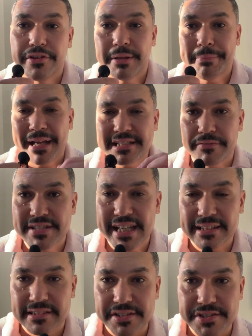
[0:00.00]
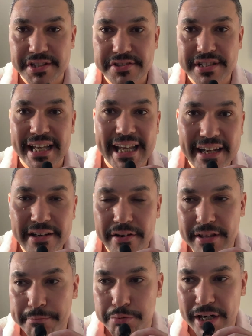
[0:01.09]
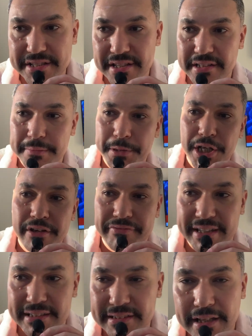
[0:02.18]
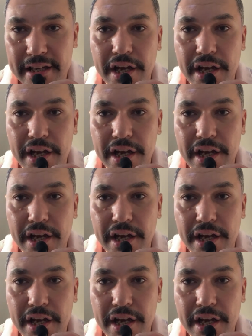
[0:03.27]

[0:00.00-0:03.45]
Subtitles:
the passive sentences in the present perfect.